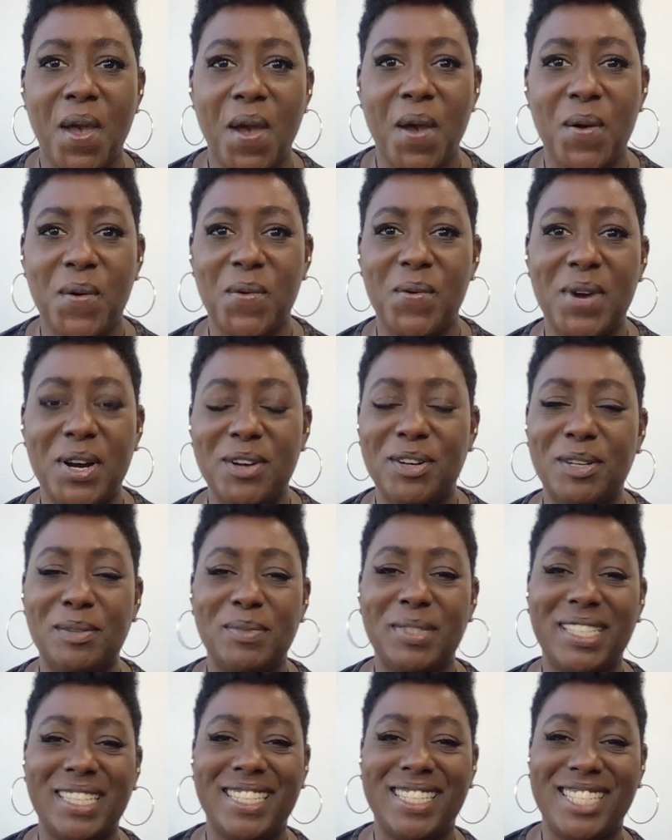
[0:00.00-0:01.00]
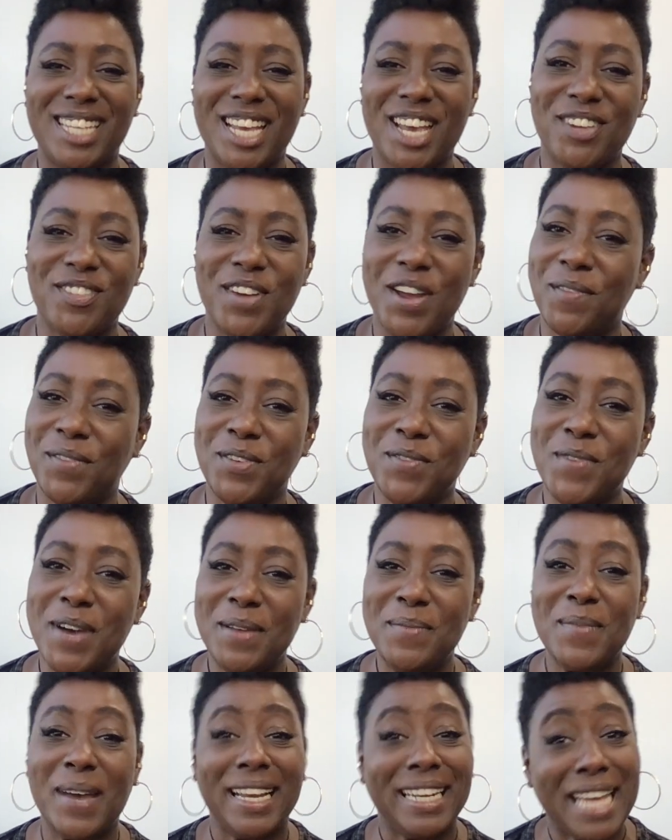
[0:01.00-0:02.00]
Welcome to the channel,
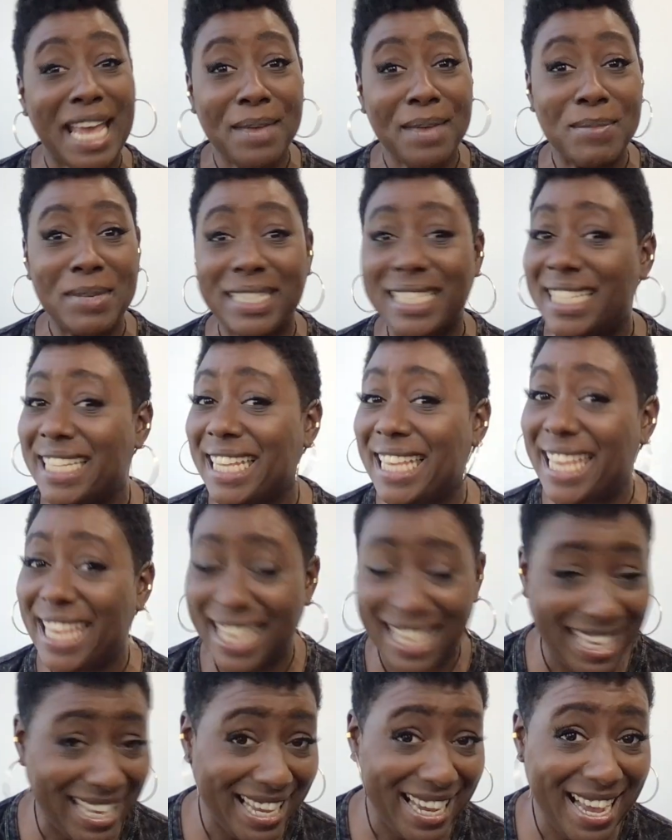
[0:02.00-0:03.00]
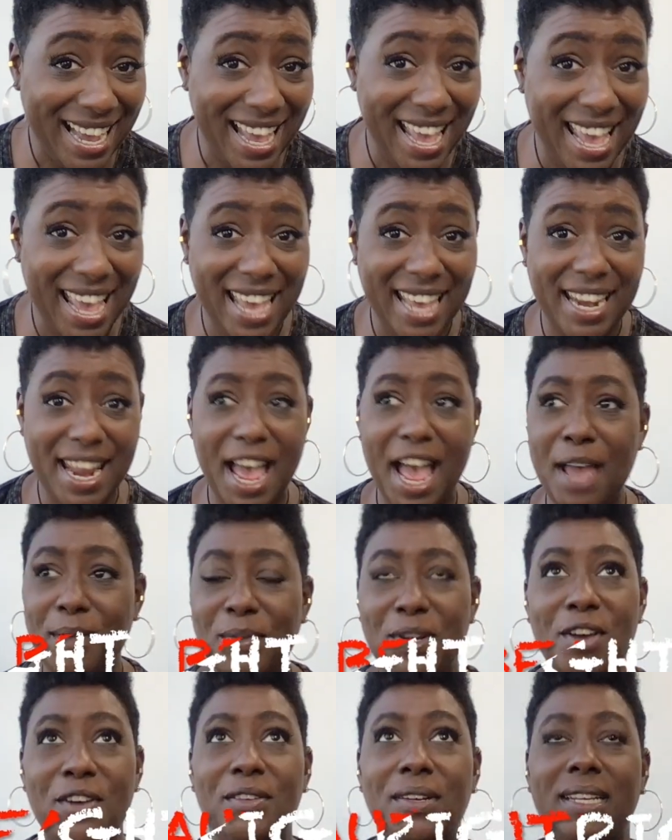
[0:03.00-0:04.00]
everyone. My name is Nikia and I'm
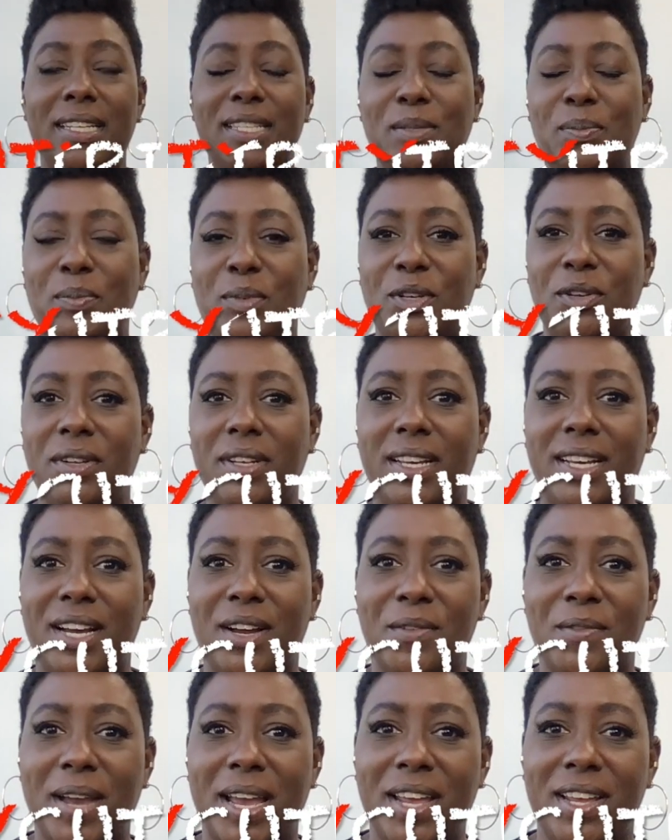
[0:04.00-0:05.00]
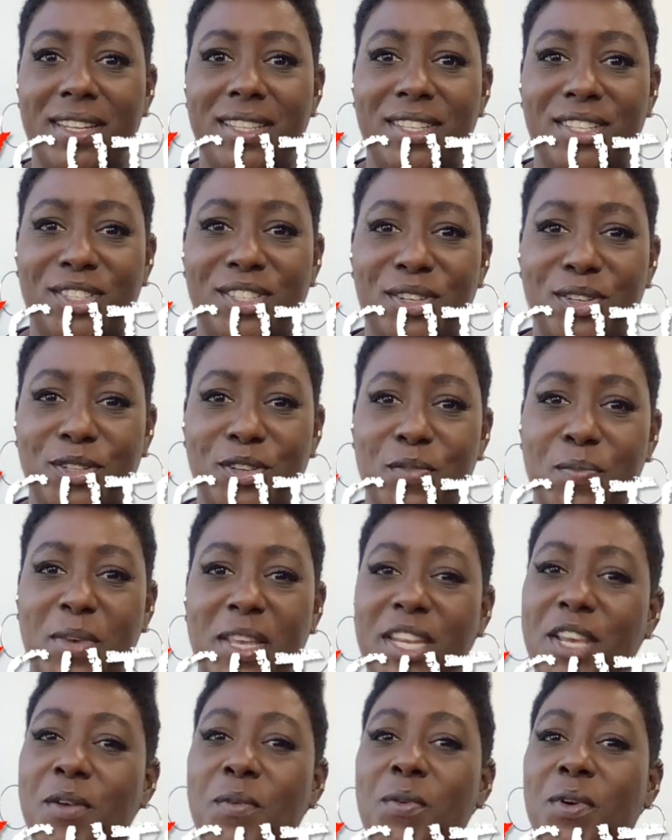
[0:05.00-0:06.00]
known as Beauty Cut Right in the social
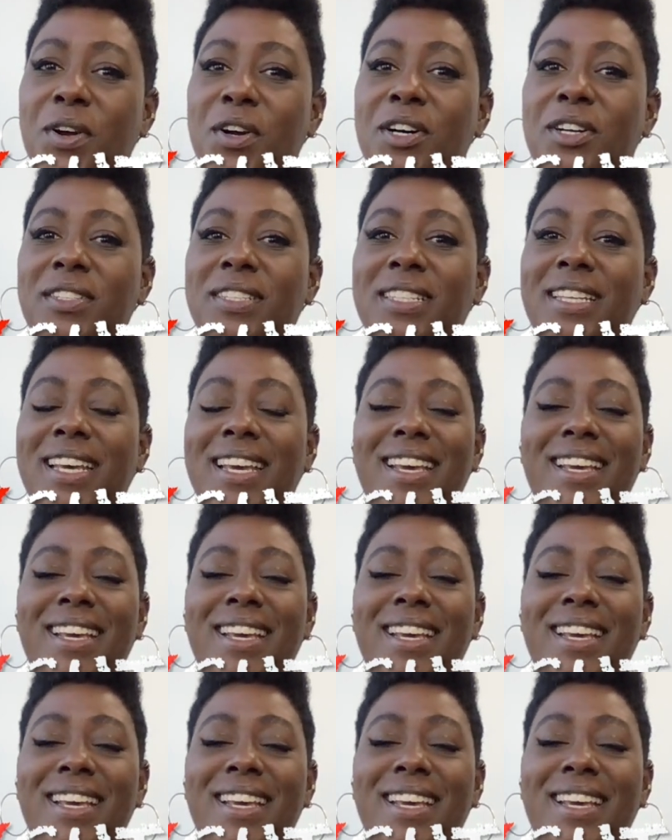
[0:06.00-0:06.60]
media world.